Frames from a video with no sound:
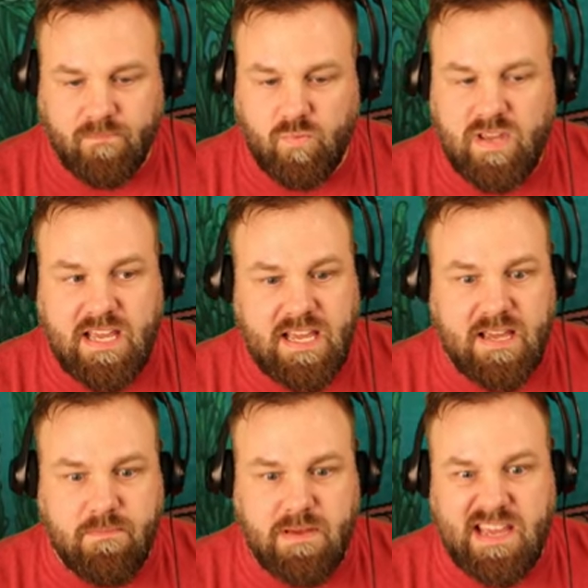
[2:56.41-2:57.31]

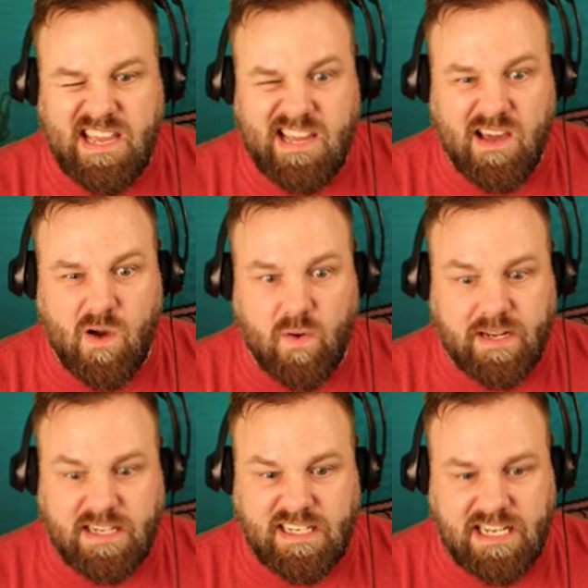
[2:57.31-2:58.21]
I'm
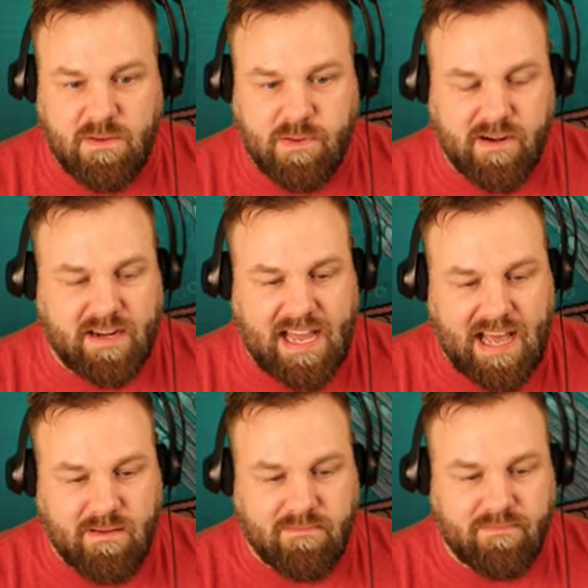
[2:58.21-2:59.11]
going fast as I
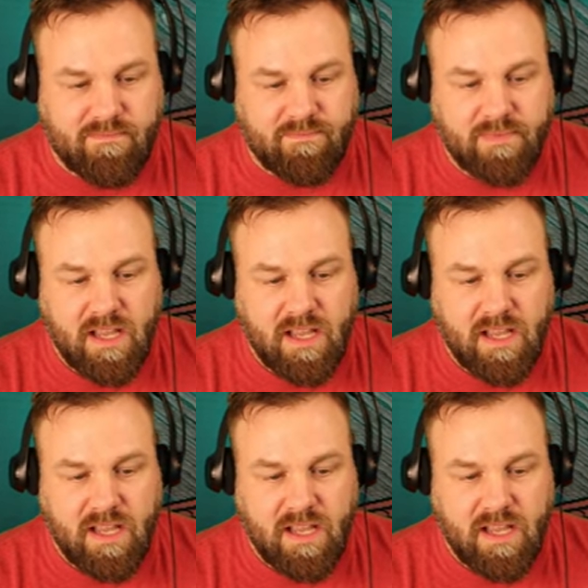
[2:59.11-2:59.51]
can. Captain.